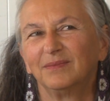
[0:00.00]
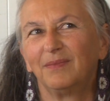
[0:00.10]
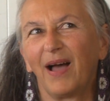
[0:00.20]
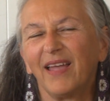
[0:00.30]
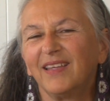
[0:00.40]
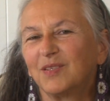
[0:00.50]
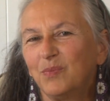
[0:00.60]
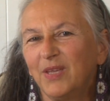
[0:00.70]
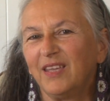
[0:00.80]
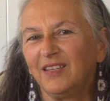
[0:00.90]
might
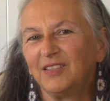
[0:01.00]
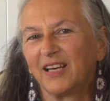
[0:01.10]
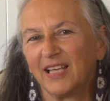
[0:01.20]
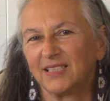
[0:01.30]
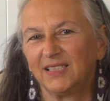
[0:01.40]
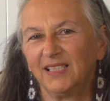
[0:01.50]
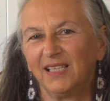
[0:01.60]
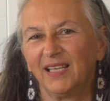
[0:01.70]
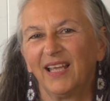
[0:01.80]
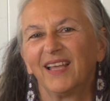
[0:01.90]
be interested
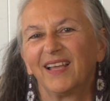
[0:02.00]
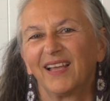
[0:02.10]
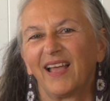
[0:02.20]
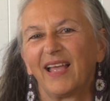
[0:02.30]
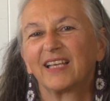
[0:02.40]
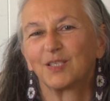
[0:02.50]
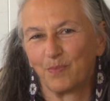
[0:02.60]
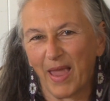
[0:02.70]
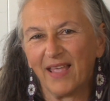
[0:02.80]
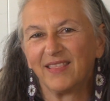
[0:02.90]
in
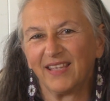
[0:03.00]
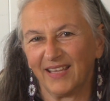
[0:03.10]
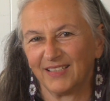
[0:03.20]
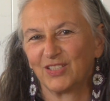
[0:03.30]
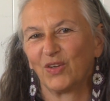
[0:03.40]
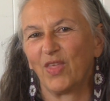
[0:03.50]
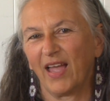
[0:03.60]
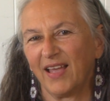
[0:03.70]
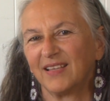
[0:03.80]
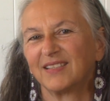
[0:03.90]
expanding, so
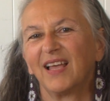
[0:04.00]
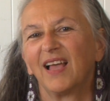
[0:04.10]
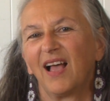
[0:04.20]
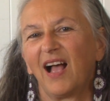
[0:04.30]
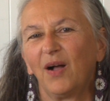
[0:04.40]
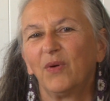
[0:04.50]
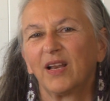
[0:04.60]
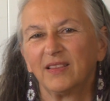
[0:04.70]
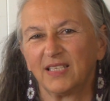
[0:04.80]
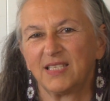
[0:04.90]
that our
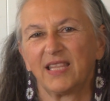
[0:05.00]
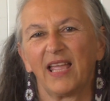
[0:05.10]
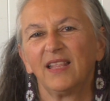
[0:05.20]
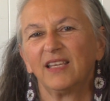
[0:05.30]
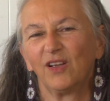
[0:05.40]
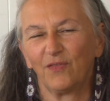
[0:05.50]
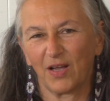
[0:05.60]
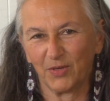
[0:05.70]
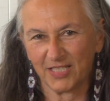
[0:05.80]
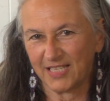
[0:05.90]
understanding of
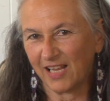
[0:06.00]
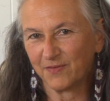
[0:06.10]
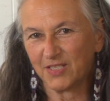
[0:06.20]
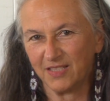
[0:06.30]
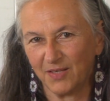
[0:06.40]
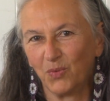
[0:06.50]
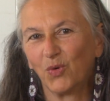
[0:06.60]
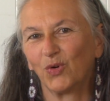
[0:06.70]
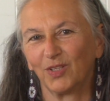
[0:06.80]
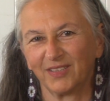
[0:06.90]
ourselves and the
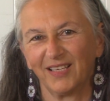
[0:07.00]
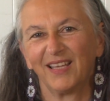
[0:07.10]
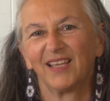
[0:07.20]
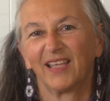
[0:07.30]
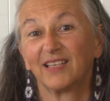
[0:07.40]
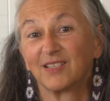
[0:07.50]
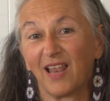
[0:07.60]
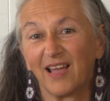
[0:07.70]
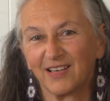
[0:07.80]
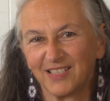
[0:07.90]
world gets
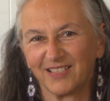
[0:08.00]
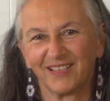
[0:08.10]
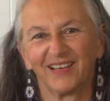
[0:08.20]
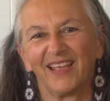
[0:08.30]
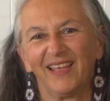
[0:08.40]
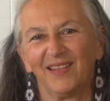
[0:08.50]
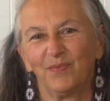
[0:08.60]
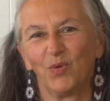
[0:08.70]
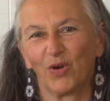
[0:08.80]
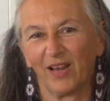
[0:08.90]
larger
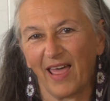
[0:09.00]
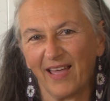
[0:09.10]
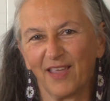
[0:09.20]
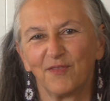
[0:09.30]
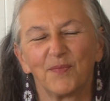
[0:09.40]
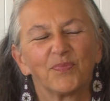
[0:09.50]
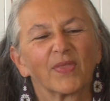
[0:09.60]
and more alive.